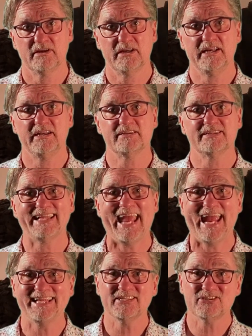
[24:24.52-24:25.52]
It is an
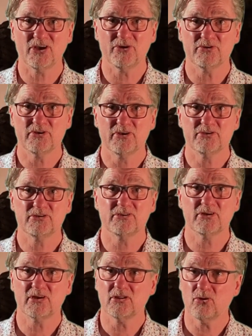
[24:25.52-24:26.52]
antidote to
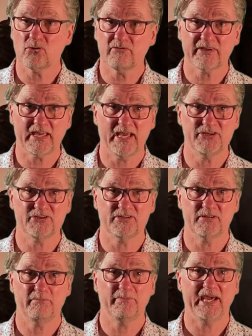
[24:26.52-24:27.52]
the
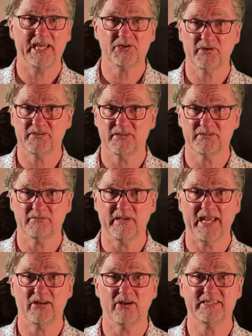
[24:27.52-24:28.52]
glorification, patriotism
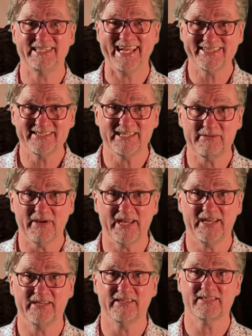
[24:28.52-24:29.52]
and identity
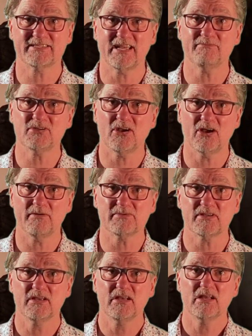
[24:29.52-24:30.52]
making that sometimes
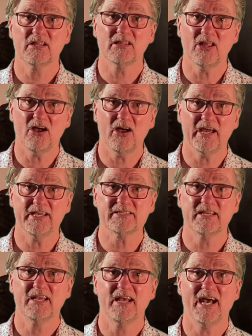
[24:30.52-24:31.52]
lies
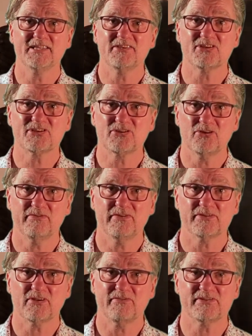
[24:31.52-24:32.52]
under the
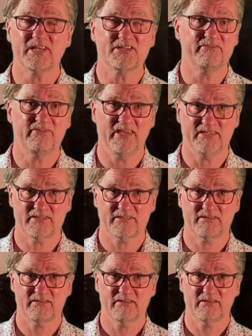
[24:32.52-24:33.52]
surface of such events.
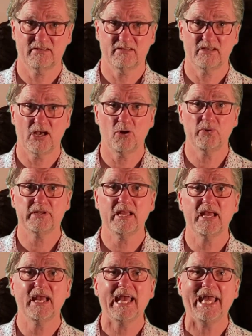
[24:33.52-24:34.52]
Owen
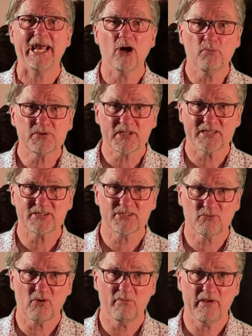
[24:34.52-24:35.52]
helps us
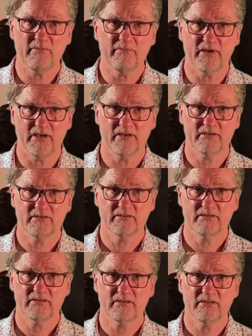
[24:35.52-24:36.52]
to remember
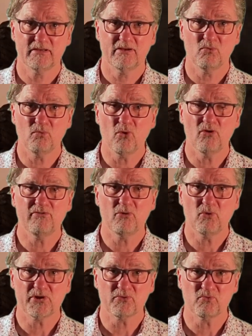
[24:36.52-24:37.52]
war for
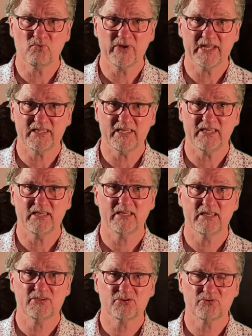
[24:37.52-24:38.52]
what it really,
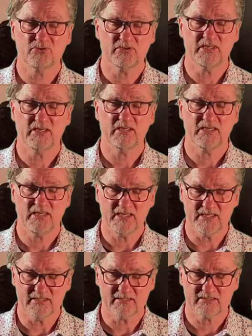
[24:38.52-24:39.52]
truly
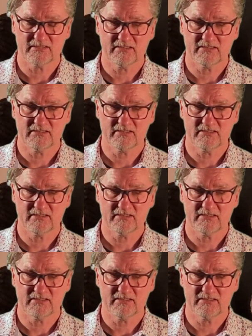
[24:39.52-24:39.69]
is,